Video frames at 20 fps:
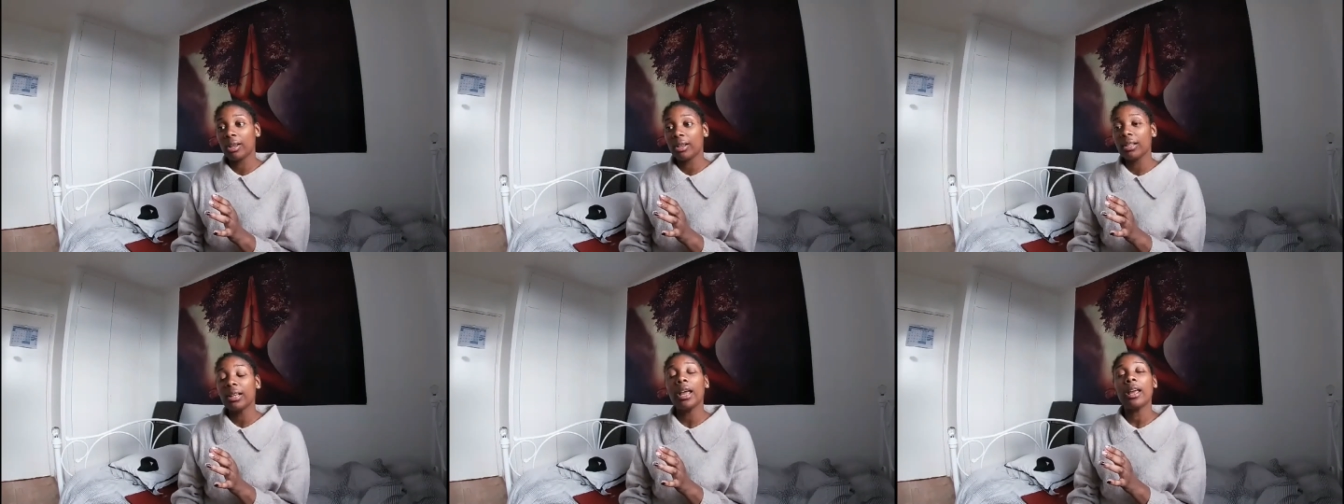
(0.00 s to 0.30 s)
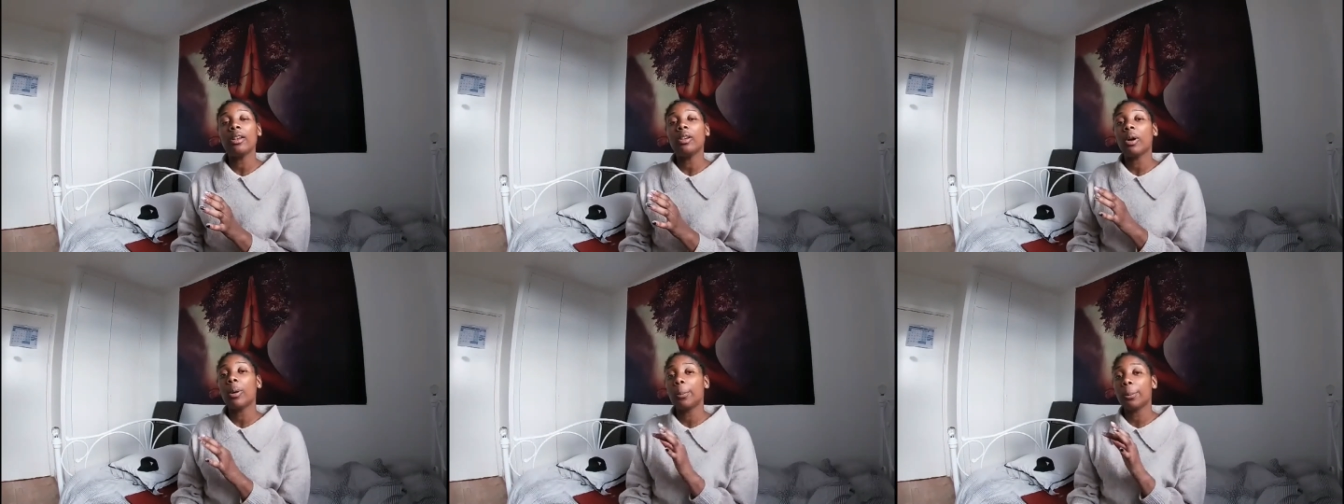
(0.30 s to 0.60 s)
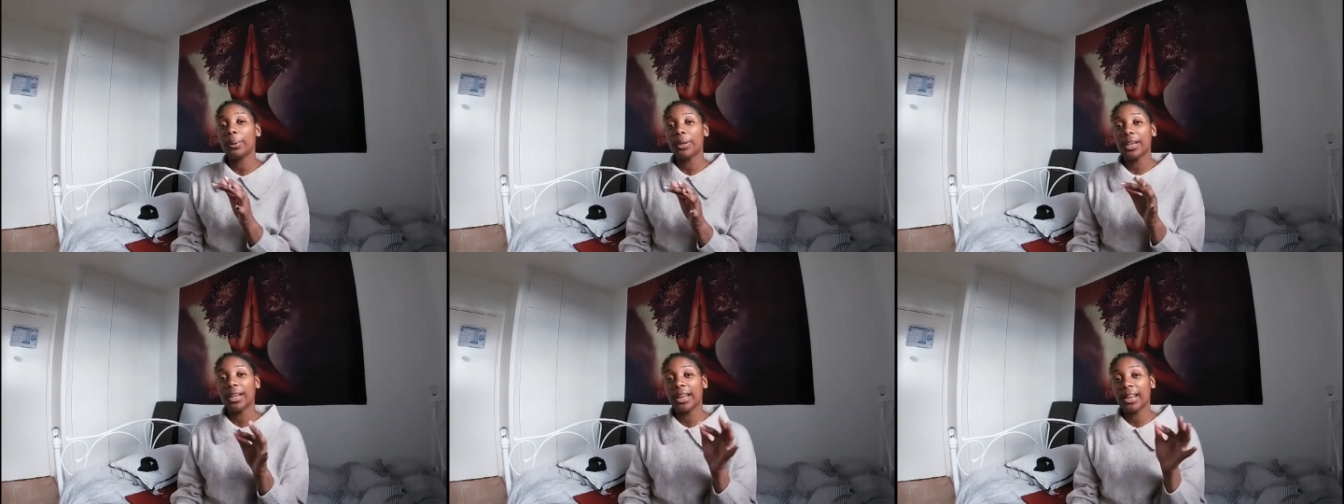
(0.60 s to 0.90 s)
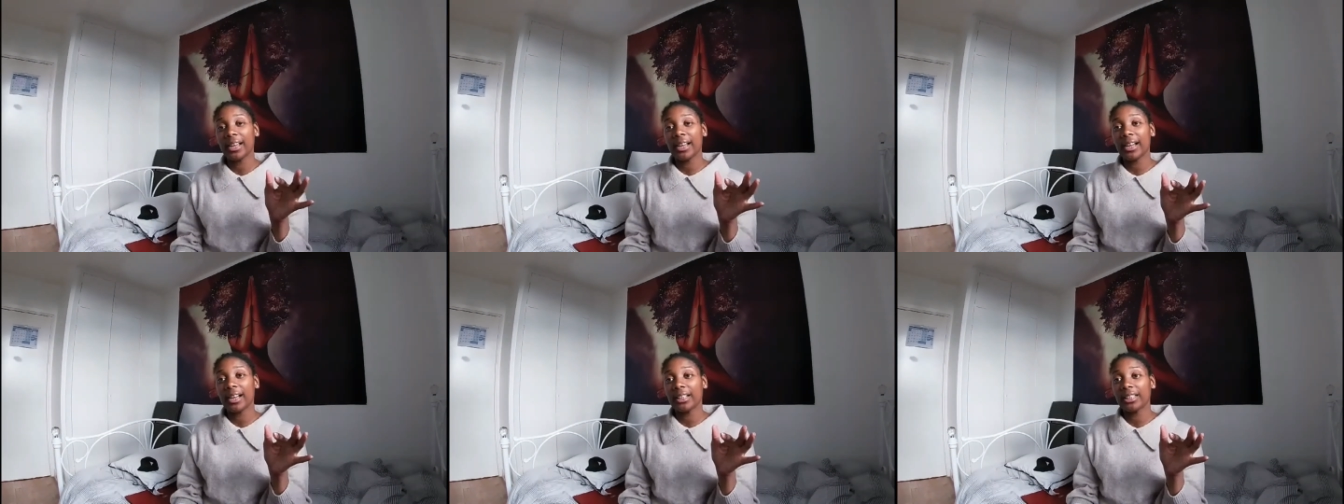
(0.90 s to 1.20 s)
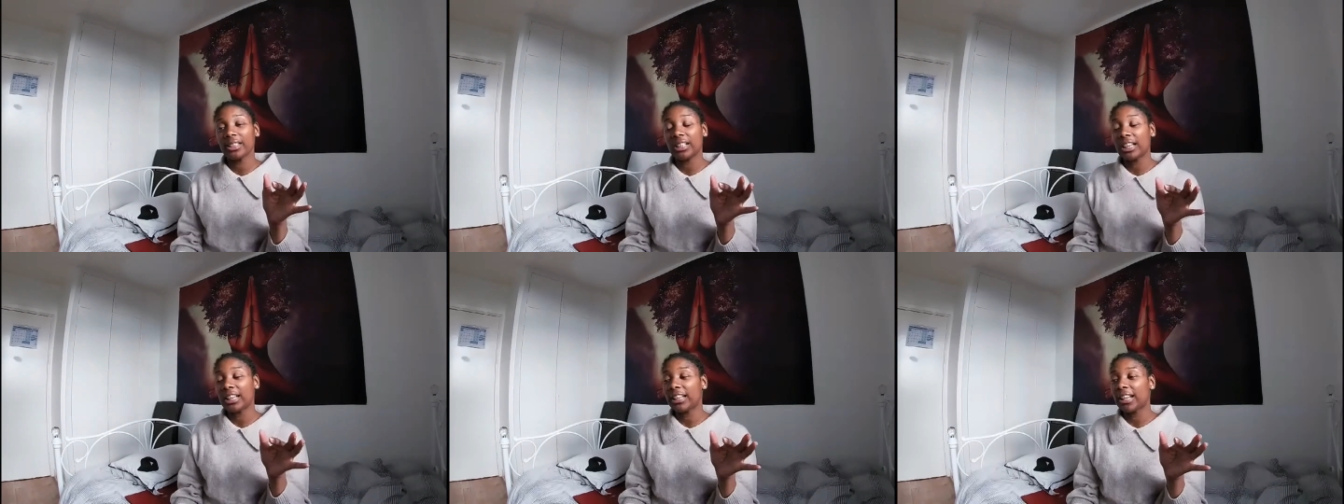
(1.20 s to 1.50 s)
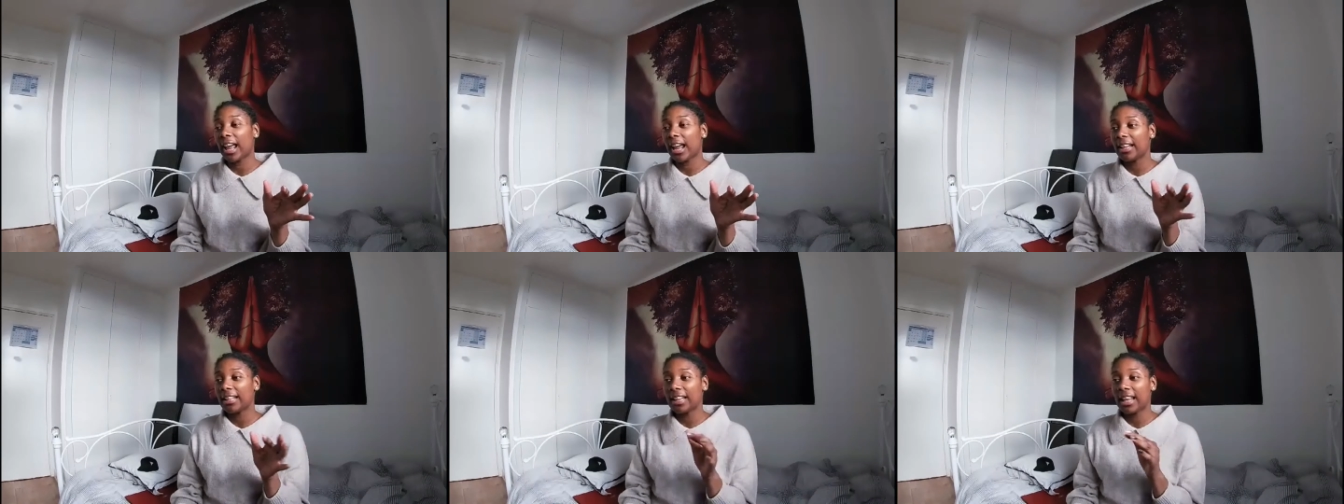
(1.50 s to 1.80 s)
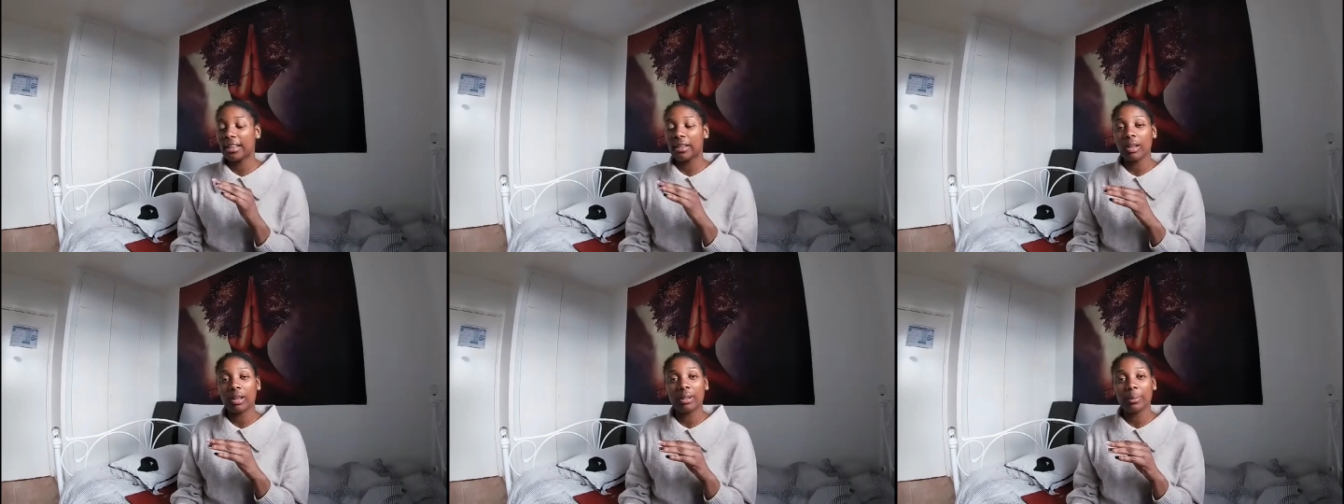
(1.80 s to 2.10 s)
they're not being,
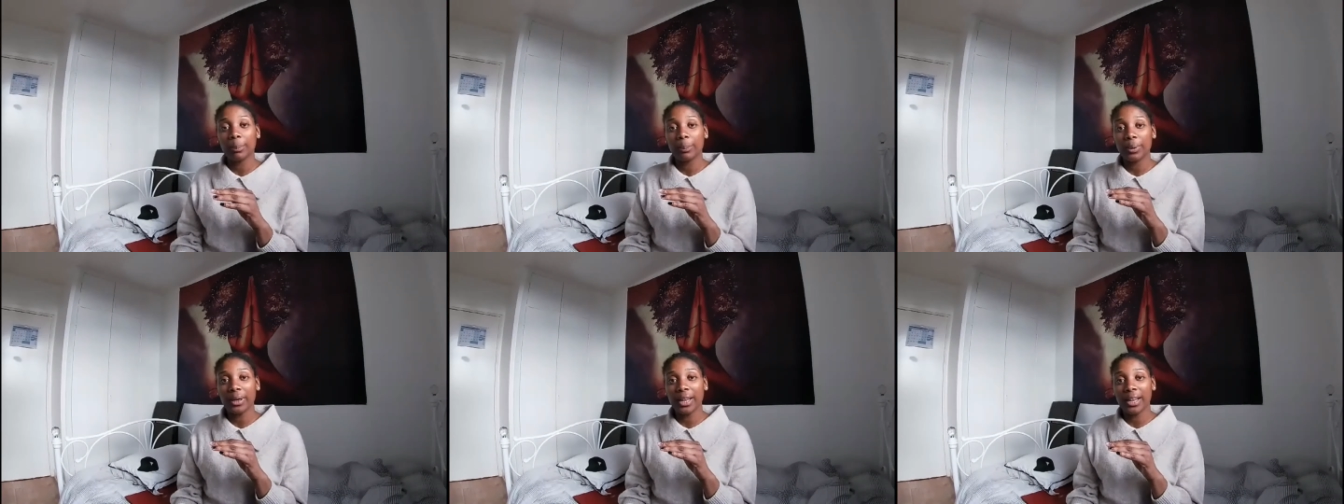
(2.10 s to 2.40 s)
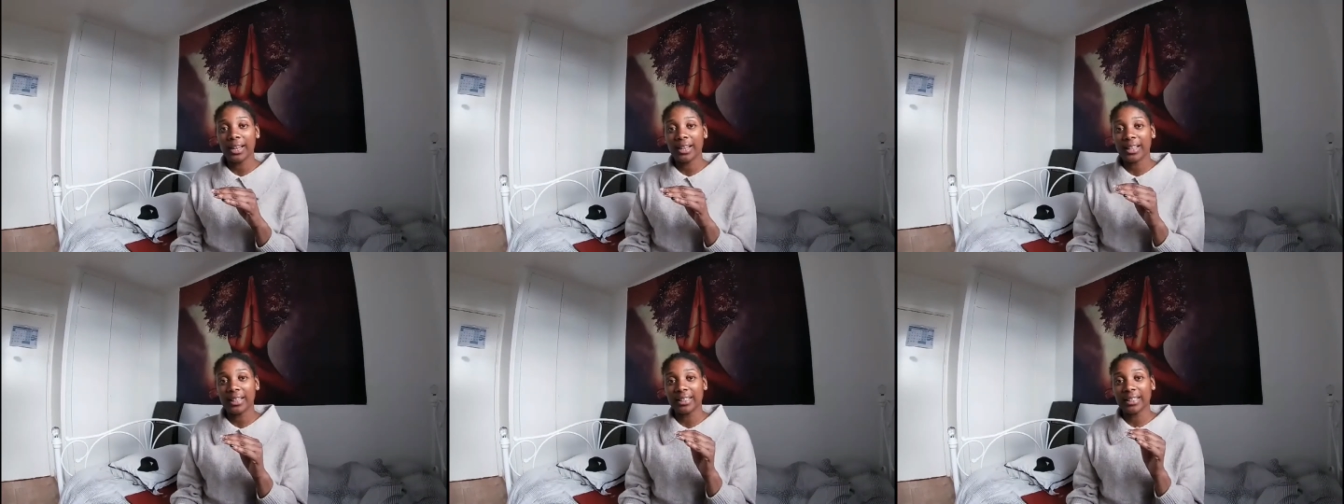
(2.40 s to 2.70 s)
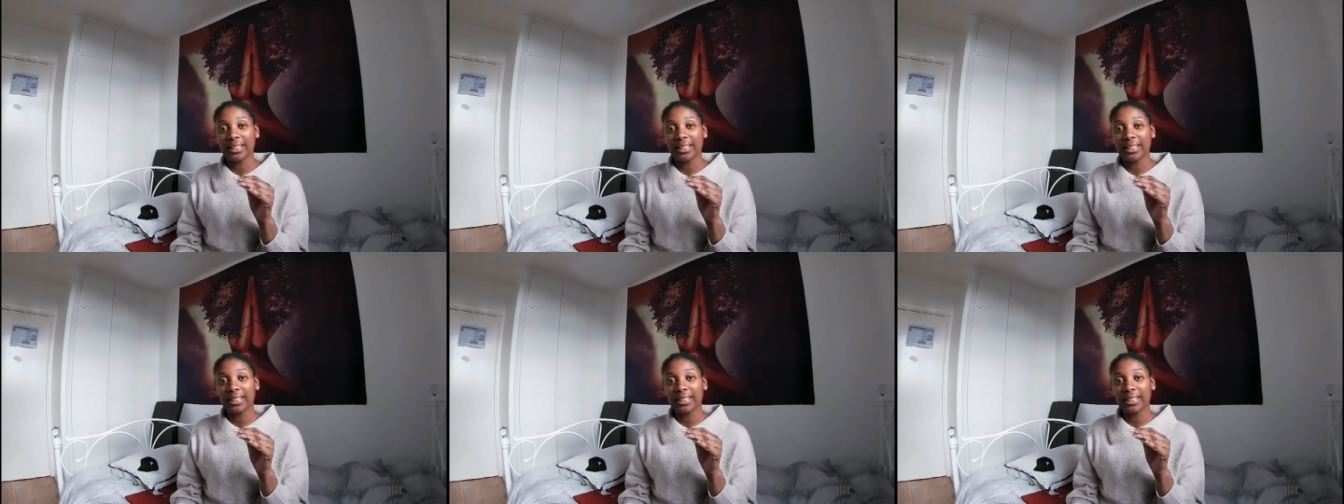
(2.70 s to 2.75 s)
they're not being